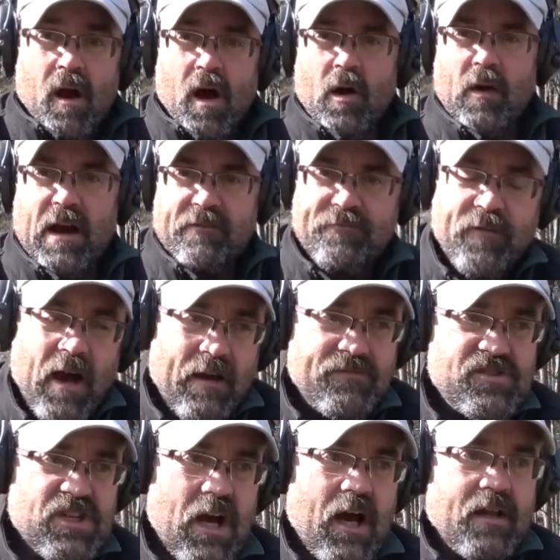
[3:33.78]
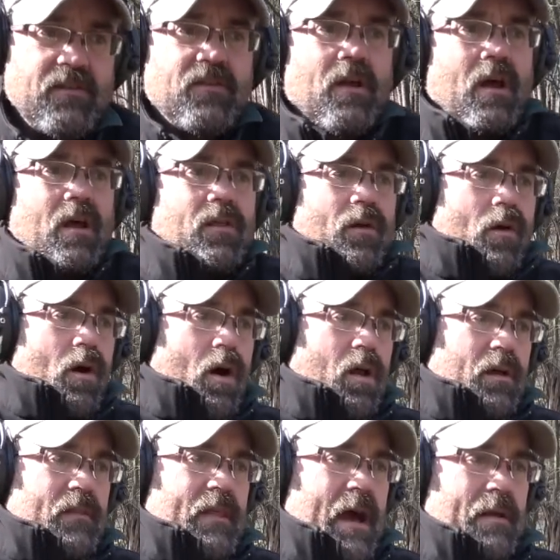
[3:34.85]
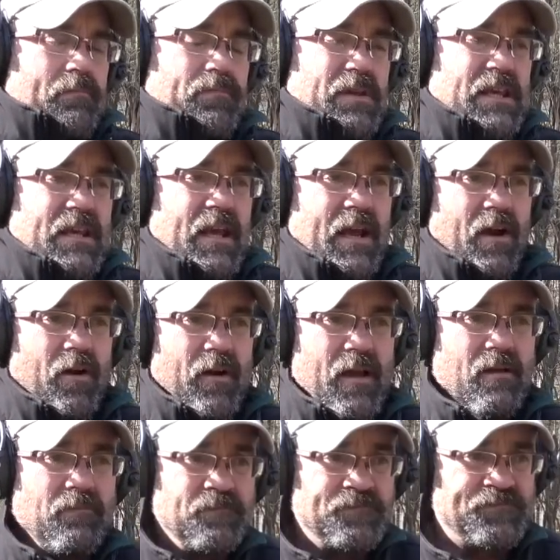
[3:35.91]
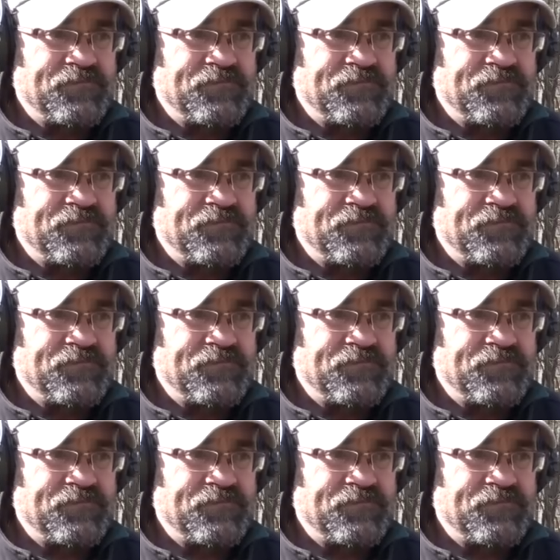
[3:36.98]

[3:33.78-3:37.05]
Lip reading: All right, 5 shots. They're all in that B area.